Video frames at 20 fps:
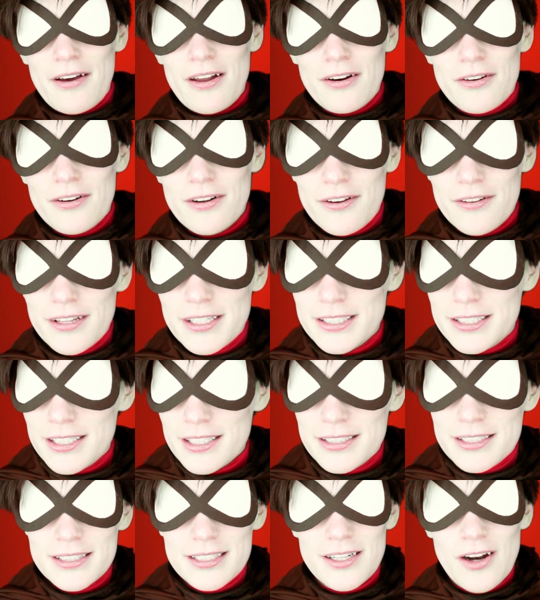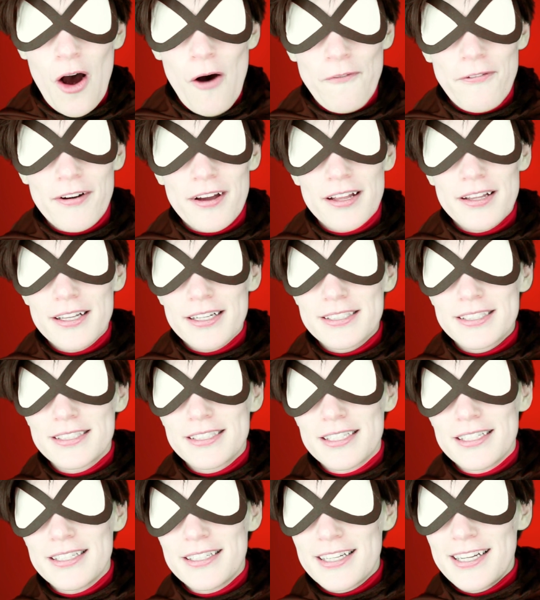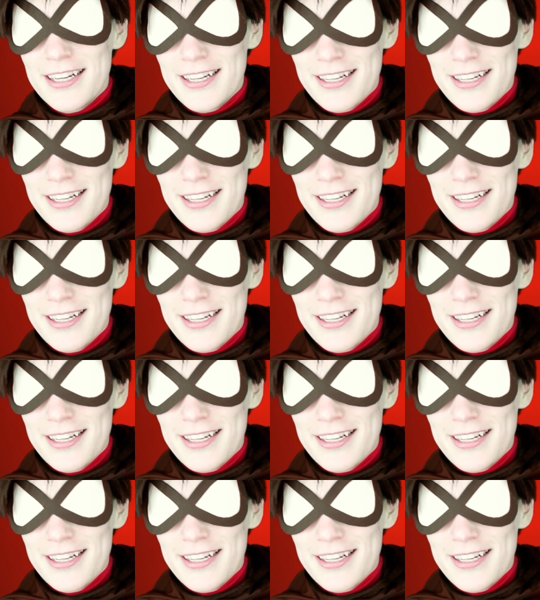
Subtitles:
I don't know if this looks good. Hopefully it looks good.